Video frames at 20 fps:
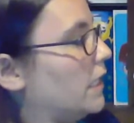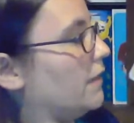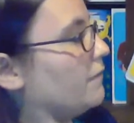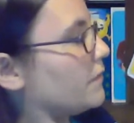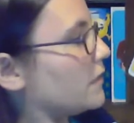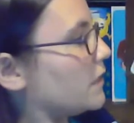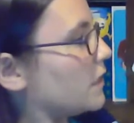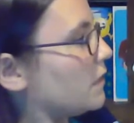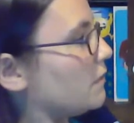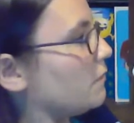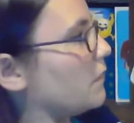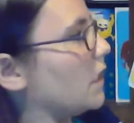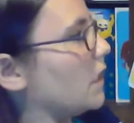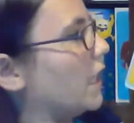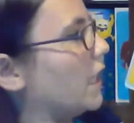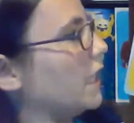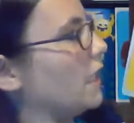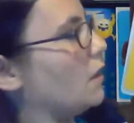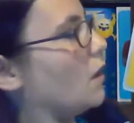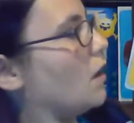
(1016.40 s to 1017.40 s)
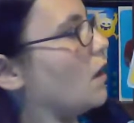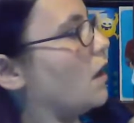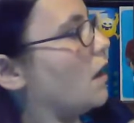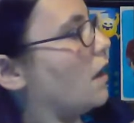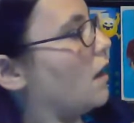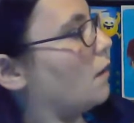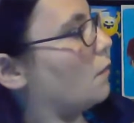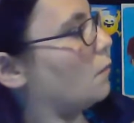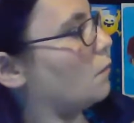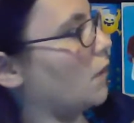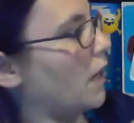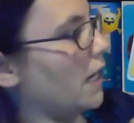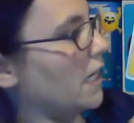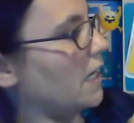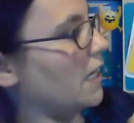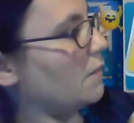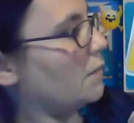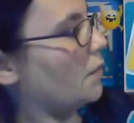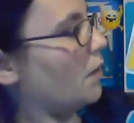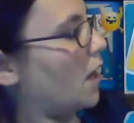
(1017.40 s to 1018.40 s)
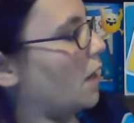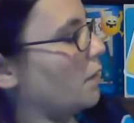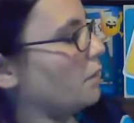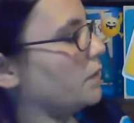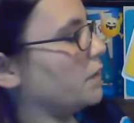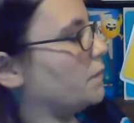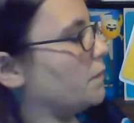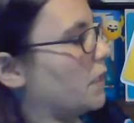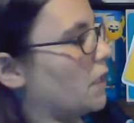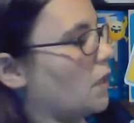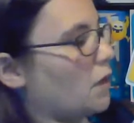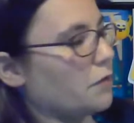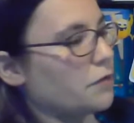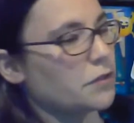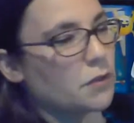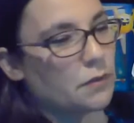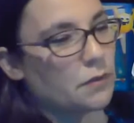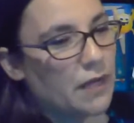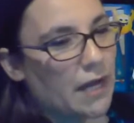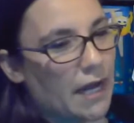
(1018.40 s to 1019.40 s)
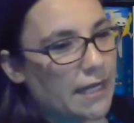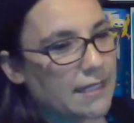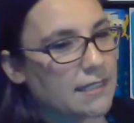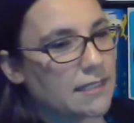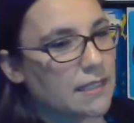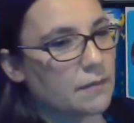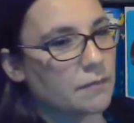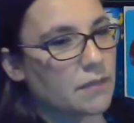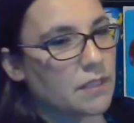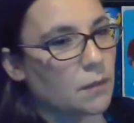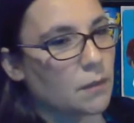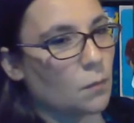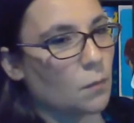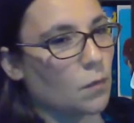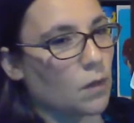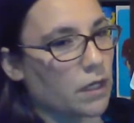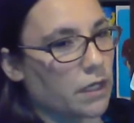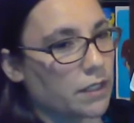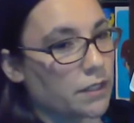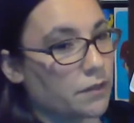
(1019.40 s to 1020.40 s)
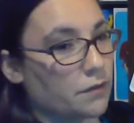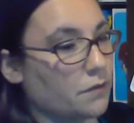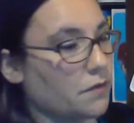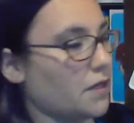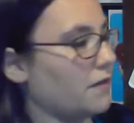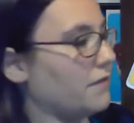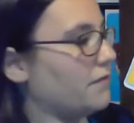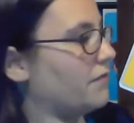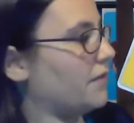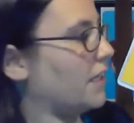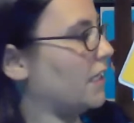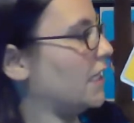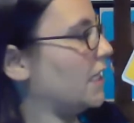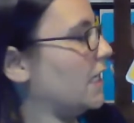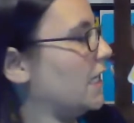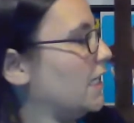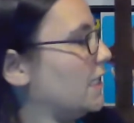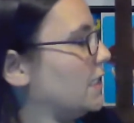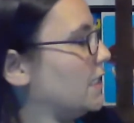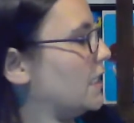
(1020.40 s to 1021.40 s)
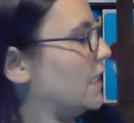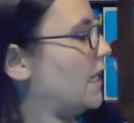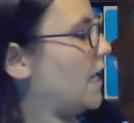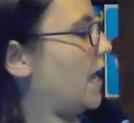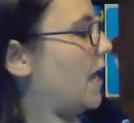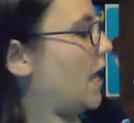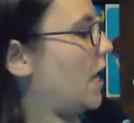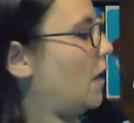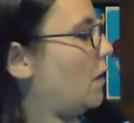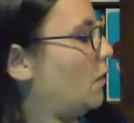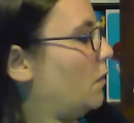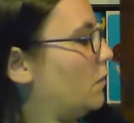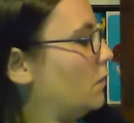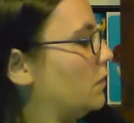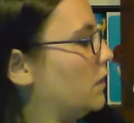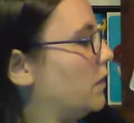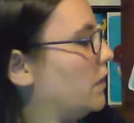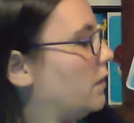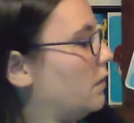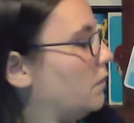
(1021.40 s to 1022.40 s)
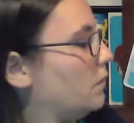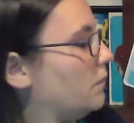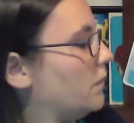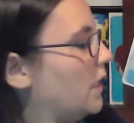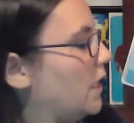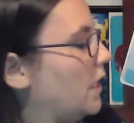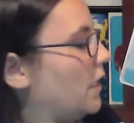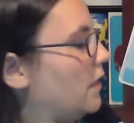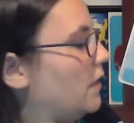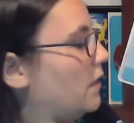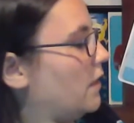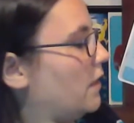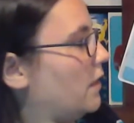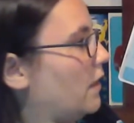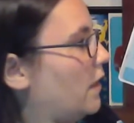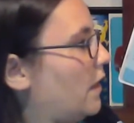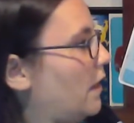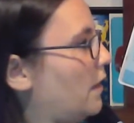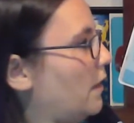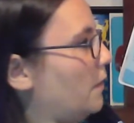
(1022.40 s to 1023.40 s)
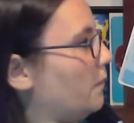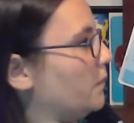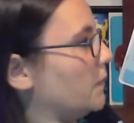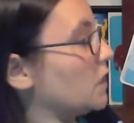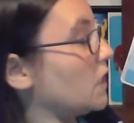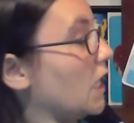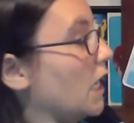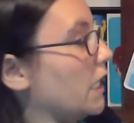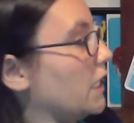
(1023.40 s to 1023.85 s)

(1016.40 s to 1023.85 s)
gives them like writing prompts, but also guides them to work through their feelings and how, you know, to